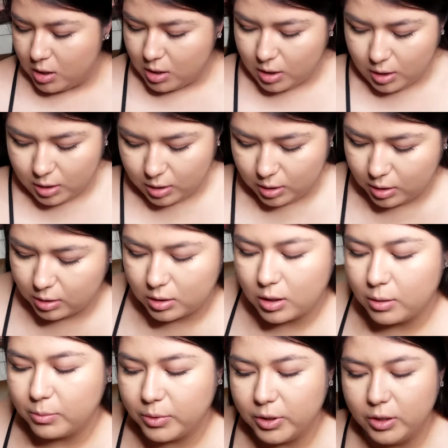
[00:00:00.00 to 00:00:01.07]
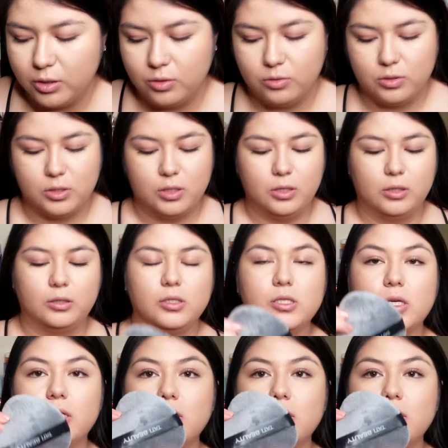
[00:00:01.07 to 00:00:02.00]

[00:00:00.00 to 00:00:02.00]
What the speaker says: and I'm gonna use the other side.